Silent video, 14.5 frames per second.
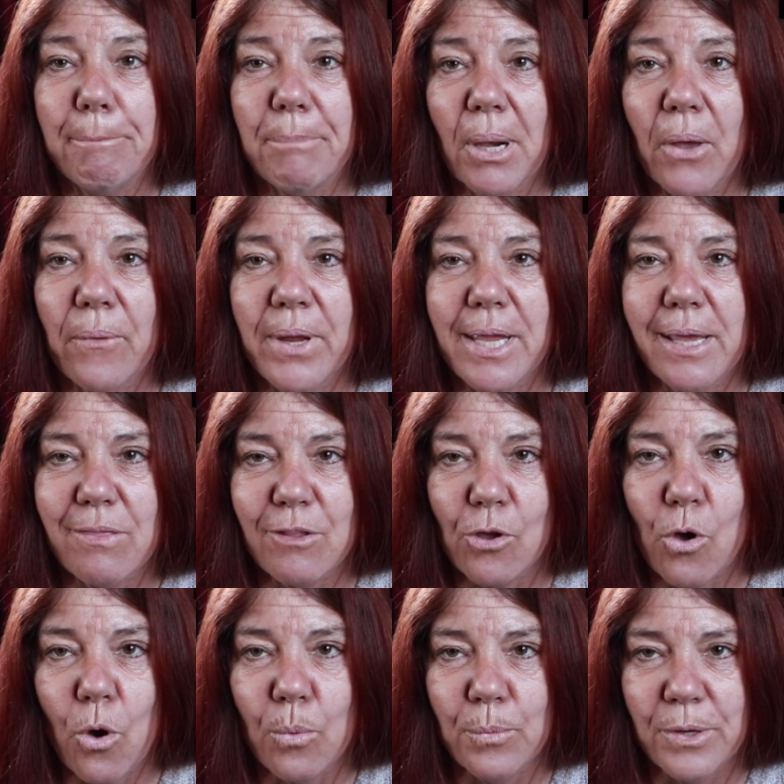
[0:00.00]
blowing out the
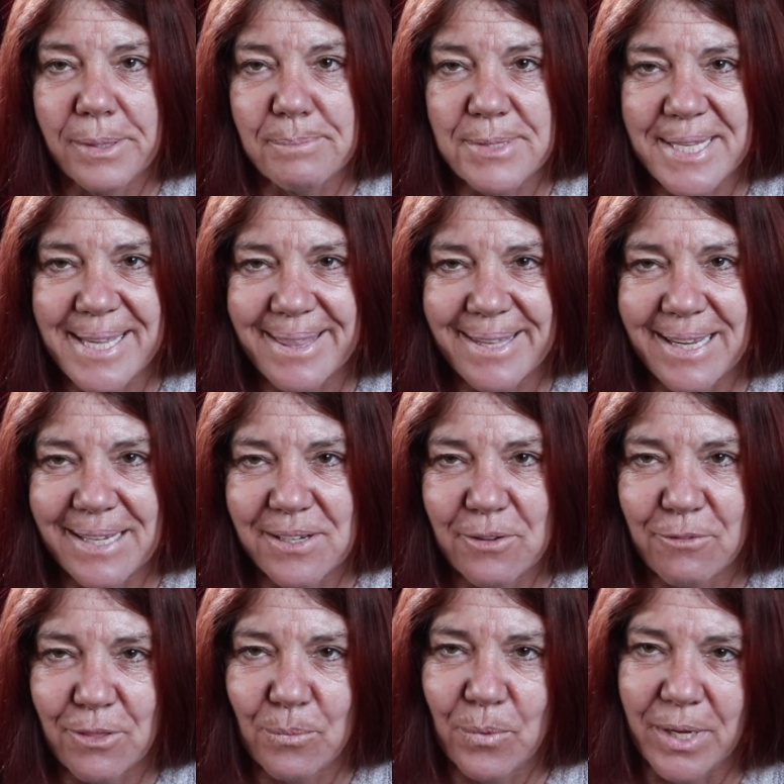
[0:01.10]
cobwebs at the end
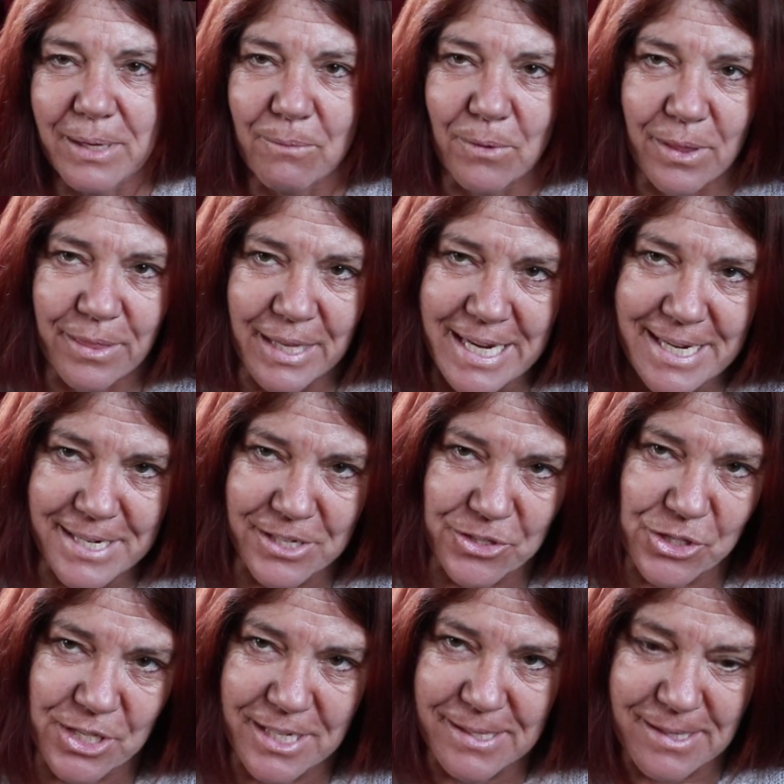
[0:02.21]
of the week with the
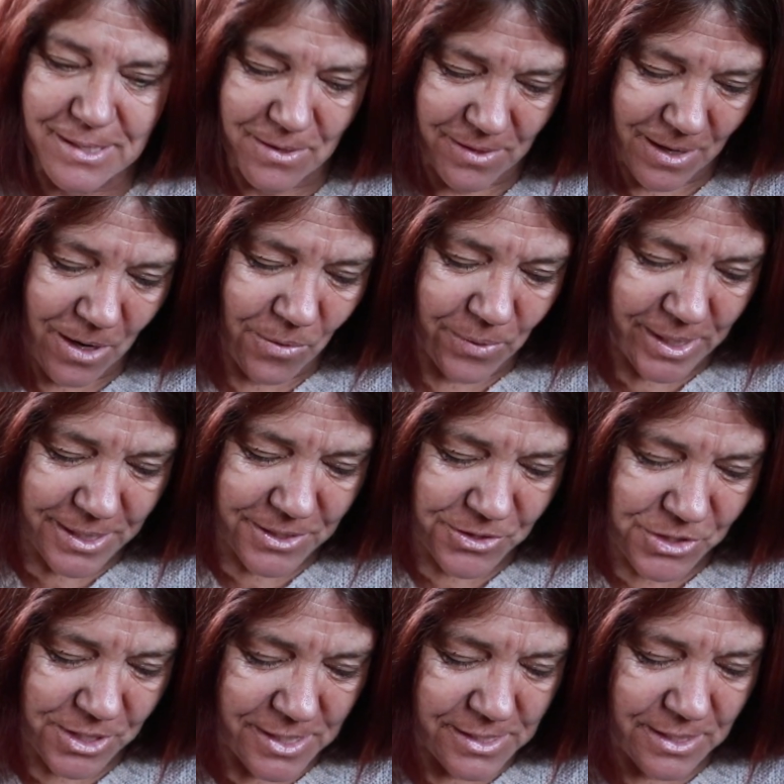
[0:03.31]
energies. So the whole
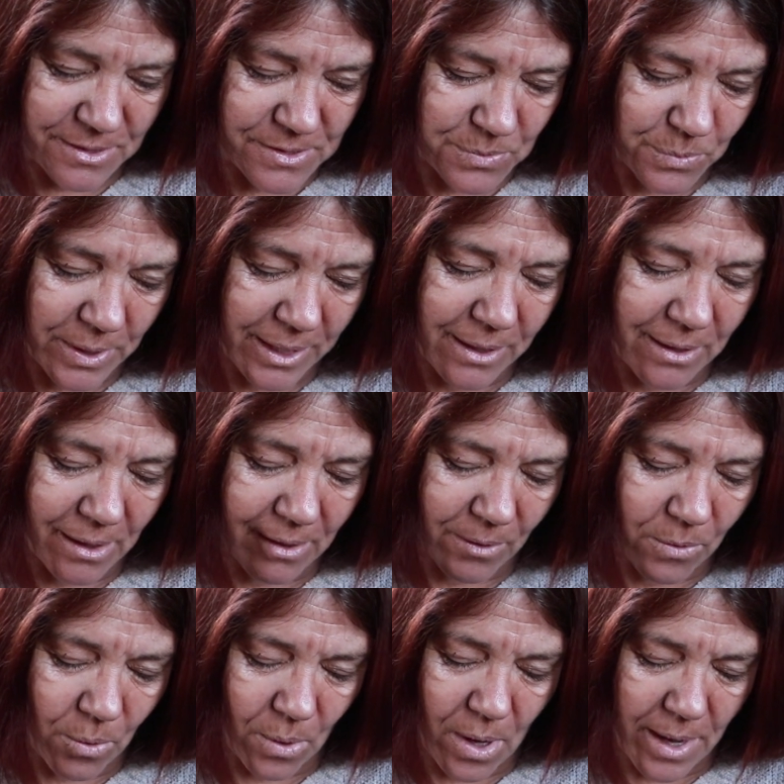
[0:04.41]
energies this week are
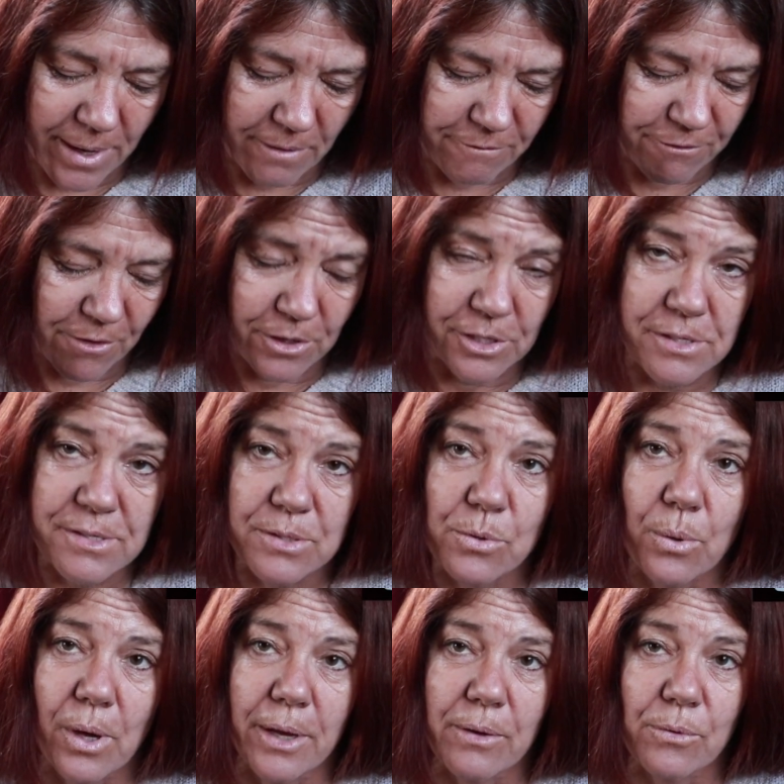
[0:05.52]
quite focused,
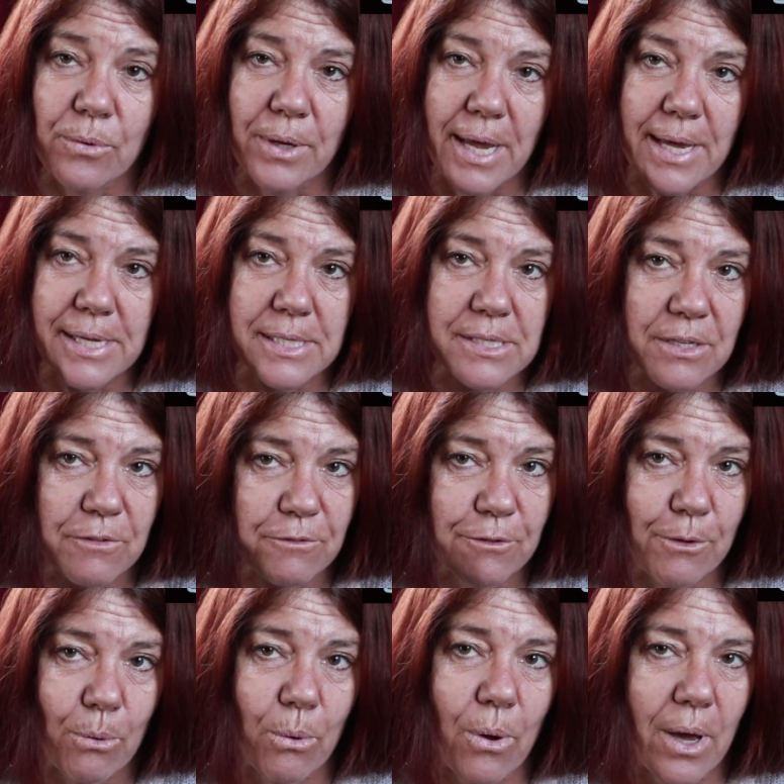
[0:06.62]
quite creative,
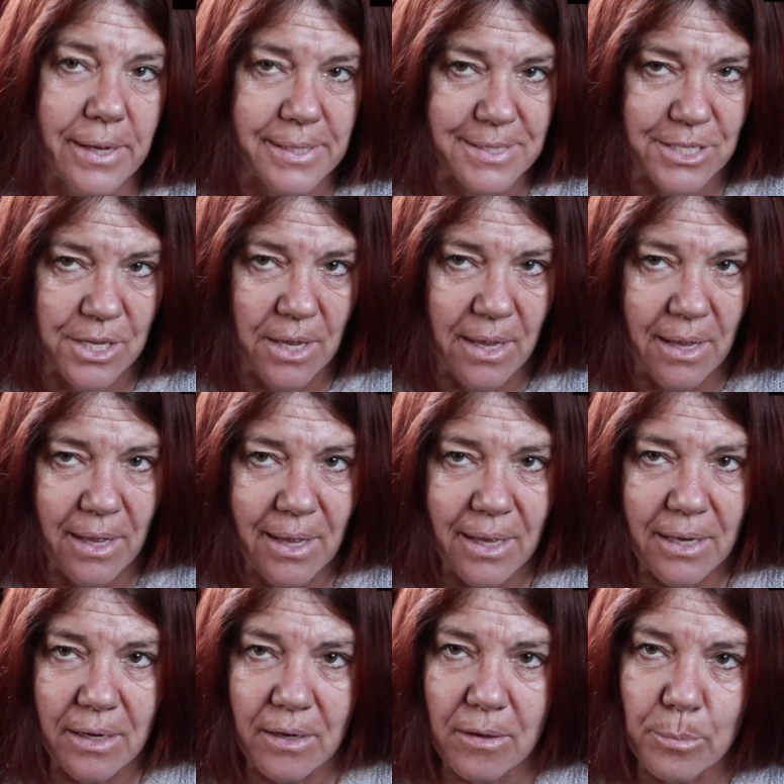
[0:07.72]
quite
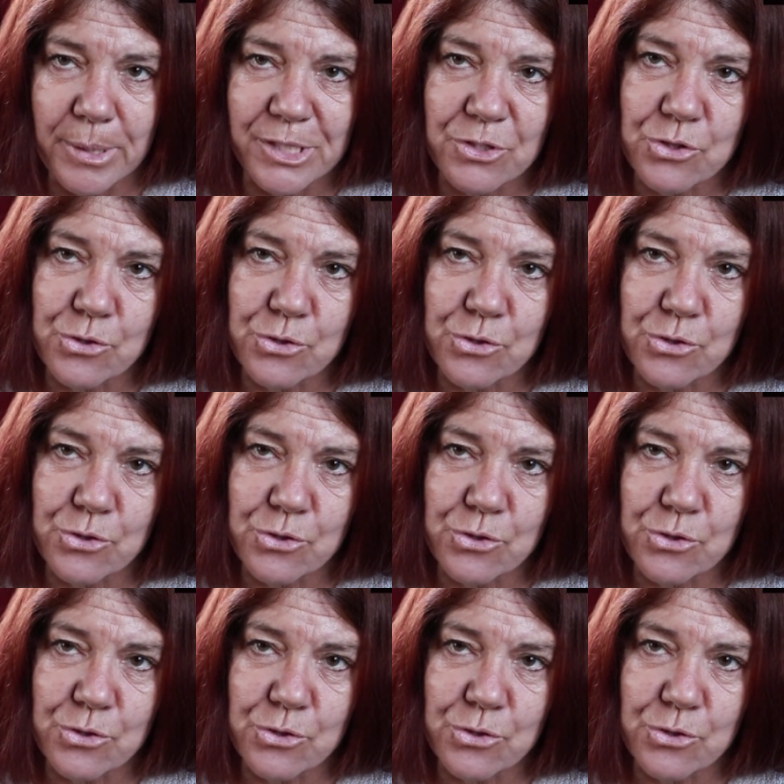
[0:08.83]
a little bit